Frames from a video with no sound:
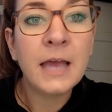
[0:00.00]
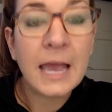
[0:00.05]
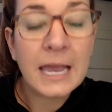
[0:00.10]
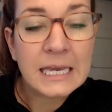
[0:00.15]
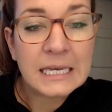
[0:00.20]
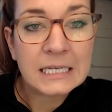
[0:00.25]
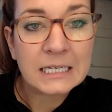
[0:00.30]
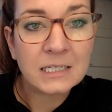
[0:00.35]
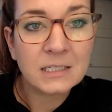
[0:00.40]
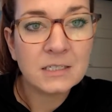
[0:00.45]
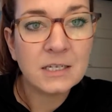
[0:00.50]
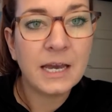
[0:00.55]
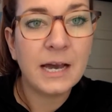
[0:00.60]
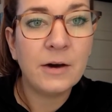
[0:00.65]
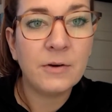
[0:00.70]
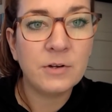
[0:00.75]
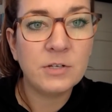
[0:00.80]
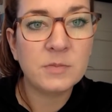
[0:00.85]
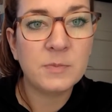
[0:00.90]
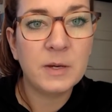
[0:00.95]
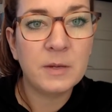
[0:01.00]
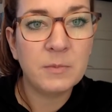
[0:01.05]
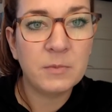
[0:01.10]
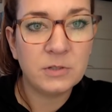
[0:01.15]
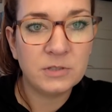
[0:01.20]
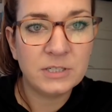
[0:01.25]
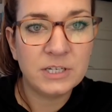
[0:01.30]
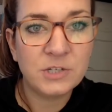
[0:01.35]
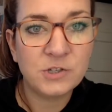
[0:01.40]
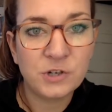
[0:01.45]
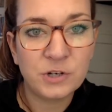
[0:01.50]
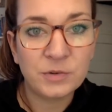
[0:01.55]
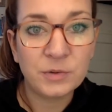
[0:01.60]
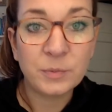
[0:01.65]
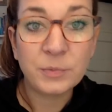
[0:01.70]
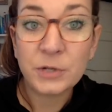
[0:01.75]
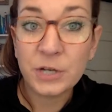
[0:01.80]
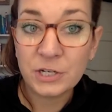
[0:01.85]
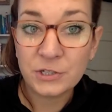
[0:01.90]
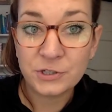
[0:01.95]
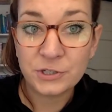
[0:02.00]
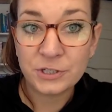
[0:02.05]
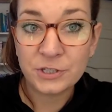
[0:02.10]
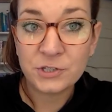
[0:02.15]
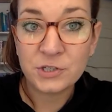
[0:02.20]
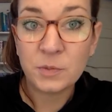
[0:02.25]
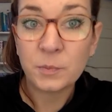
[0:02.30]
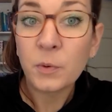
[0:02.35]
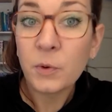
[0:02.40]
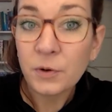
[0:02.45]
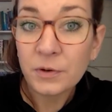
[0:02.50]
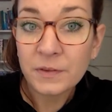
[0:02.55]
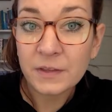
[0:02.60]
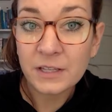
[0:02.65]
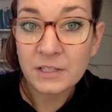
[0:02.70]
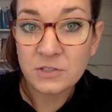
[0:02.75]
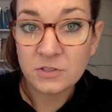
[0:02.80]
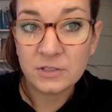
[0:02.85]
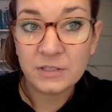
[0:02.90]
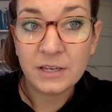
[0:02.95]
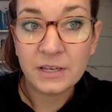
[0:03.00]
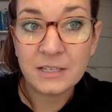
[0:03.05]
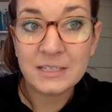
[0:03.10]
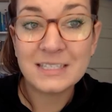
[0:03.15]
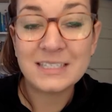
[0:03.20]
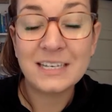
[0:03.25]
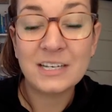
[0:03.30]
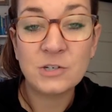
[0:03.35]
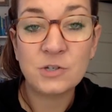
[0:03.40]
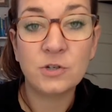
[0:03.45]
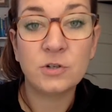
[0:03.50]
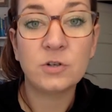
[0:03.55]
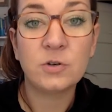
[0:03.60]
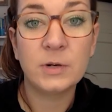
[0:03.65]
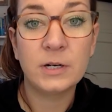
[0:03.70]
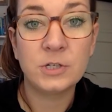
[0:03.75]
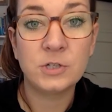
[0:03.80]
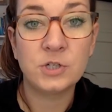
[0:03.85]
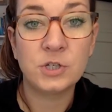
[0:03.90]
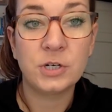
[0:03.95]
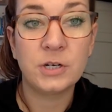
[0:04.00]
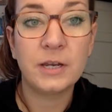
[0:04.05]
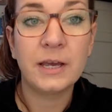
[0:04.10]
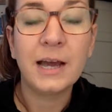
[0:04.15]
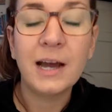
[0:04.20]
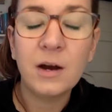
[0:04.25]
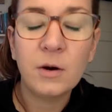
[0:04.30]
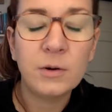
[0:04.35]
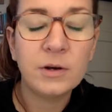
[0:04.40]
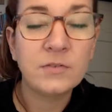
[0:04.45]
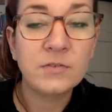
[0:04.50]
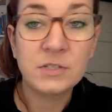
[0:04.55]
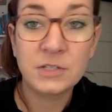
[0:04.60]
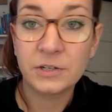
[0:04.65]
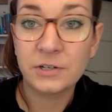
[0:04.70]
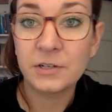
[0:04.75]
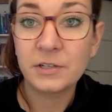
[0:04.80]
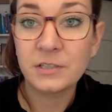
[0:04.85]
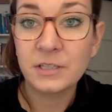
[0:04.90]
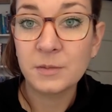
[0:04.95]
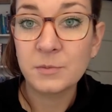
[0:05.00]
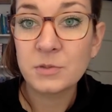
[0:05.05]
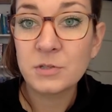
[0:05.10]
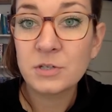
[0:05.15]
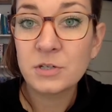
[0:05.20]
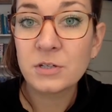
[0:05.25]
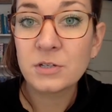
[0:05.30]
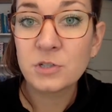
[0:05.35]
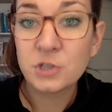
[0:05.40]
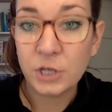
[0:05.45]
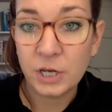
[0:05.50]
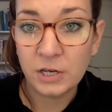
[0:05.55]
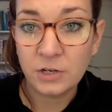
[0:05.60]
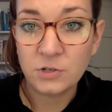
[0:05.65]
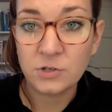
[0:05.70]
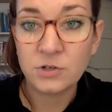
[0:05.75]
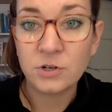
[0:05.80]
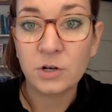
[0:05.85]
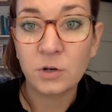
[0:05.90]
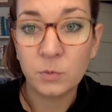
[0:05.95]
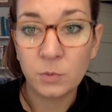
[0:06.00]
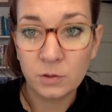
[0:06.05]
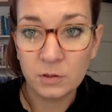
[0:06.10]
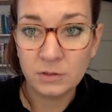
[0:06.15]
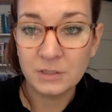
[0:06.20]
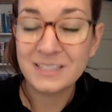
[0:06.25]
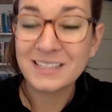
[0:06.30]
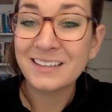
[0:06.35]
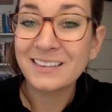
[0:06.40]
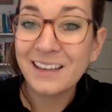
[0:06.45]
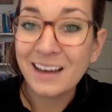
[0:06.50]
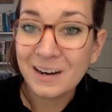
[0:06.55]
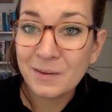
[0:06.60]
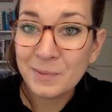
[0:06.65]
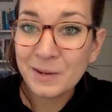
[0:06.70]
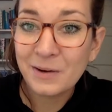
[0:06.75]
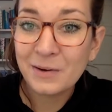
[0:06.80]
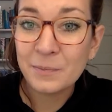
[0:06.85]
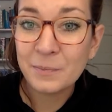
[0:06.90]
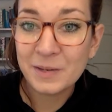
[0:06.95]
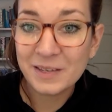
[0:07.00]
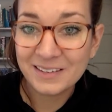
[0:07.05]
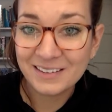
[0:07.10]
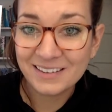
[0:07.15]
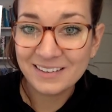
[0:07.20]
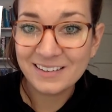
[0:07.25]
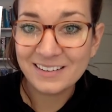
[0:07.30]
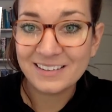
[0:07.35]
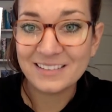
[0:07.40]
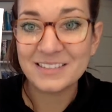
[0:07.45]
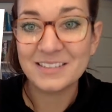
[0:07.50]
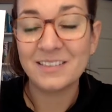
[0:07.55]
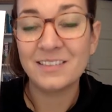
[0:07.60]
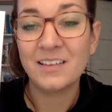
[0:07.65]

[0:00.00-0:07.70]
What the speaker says: And how does my multi-genre project support the essential question, how have stereotypes changed our world? It's a lot about opinion, and it's a